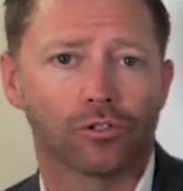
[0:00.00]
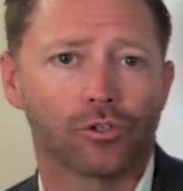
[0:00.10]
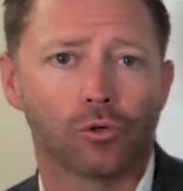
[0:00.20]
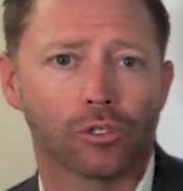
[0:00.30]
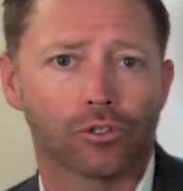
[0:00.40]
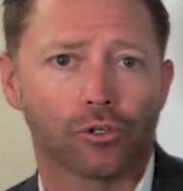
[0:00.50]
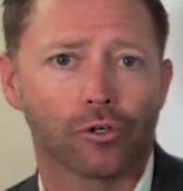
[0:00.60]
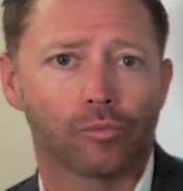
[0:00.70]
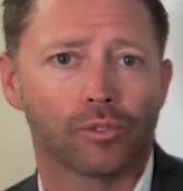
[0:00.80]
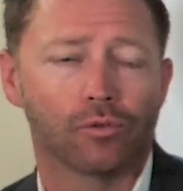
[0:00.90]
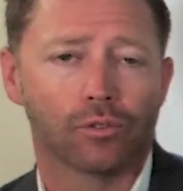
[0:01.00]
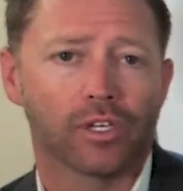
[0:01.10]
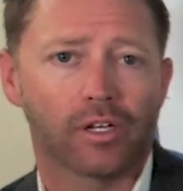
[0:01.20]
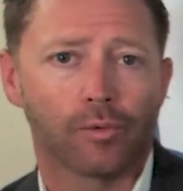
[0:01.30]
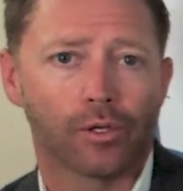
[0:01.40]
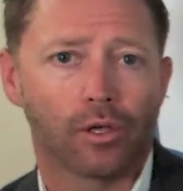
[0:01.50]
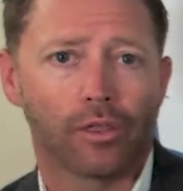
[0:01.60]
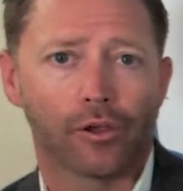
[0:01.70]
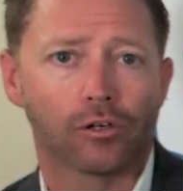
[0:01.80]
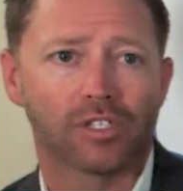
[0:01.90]
Stewart's group, to set up a
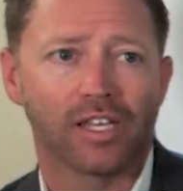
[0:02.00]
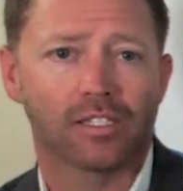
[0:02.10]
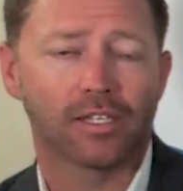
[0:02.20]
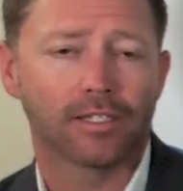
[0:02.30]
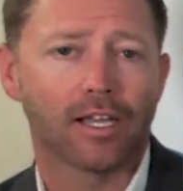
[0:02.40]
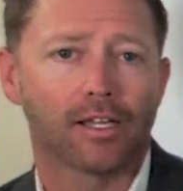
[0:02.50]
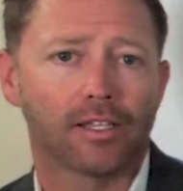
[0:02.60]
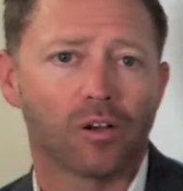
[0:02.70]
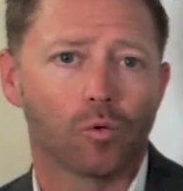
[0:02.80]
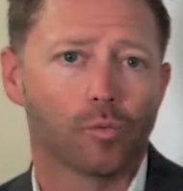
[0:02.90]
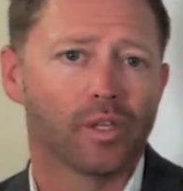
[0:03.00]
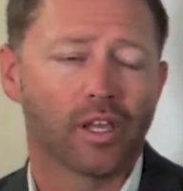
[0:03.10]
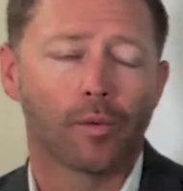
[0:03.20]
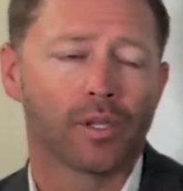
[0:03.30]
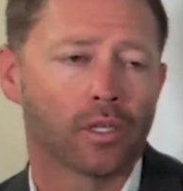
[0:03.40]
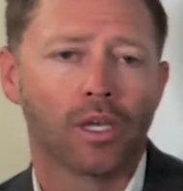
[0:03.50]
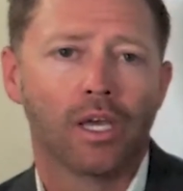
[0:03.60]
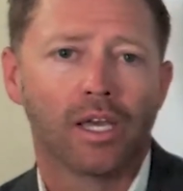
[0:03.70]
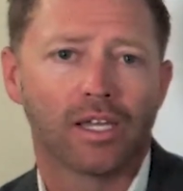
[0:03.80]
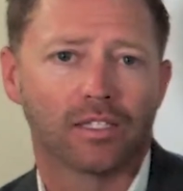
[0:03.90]
third testing site that will be coming
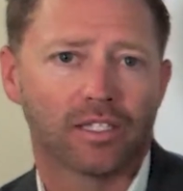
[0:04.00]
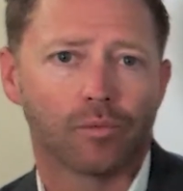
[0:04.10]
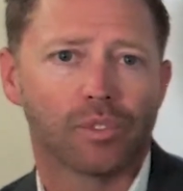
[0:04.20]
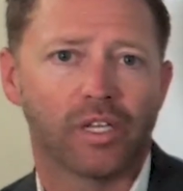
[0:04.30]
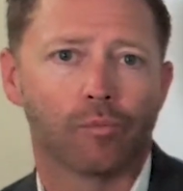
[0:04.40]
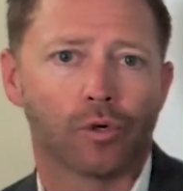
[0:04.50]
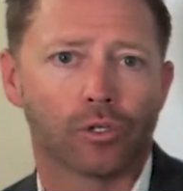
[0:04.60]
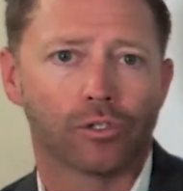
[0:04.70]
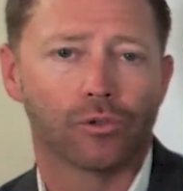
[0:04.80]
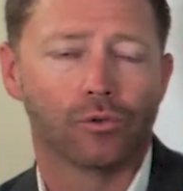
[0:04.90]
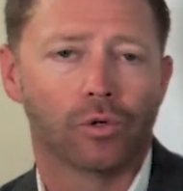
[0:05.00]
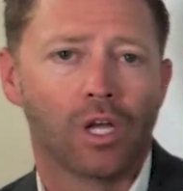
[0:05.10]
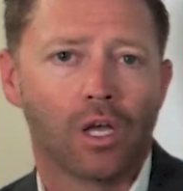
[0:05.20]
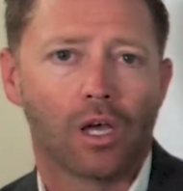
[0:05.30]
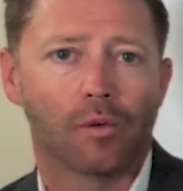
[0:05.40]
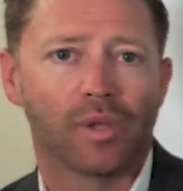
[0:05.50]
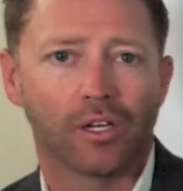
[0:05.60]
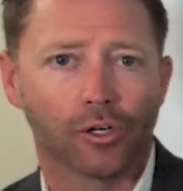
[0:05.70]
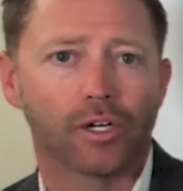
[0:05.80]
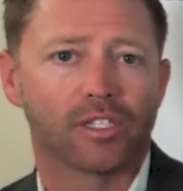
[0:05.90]
in September to
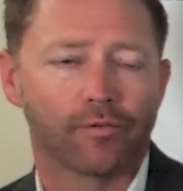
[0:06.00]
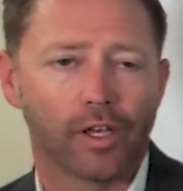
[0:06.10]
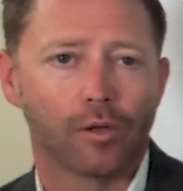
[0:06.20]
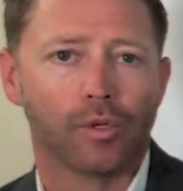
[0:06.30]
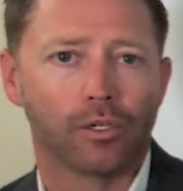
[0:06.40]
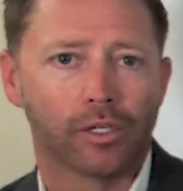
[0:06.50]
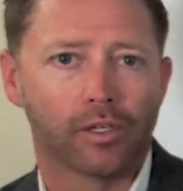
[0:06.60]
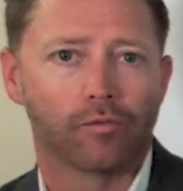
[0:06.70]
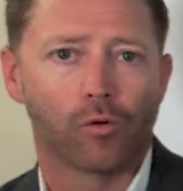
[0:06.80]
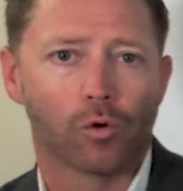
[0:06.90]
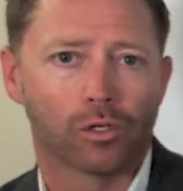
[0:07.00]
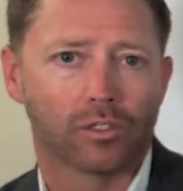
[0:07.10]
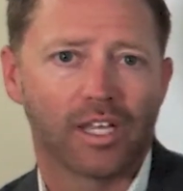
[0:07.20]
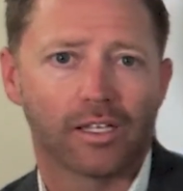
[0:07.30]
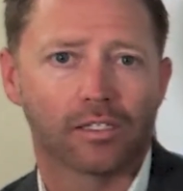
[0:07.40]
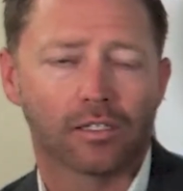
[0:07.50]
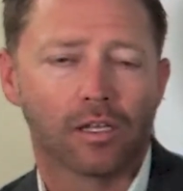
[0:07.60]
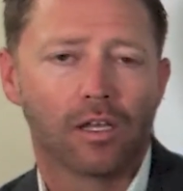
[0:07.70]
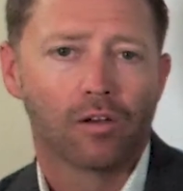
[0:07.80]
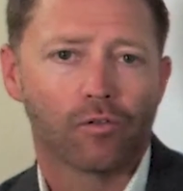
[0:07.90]
increase availability for tests
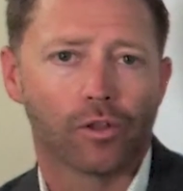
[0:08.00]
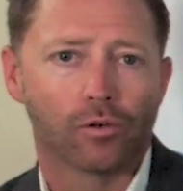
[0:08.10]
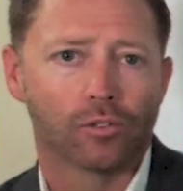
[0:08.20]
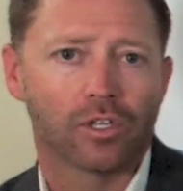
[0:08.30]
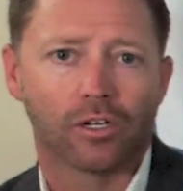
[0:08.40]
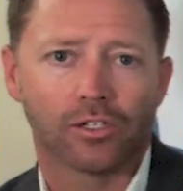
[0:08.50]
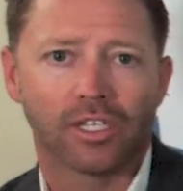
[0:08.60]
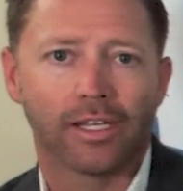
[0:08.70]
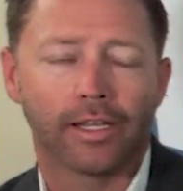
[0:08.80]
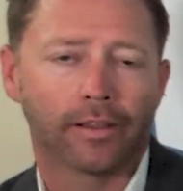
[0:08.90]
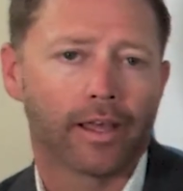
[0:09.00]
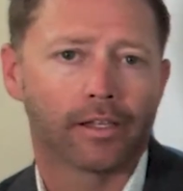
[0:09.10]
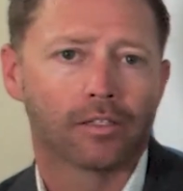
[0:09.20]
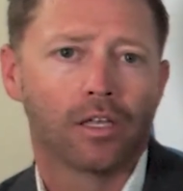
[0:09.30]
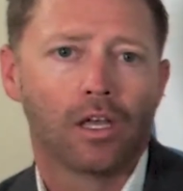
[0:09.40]
for those that are seeking that.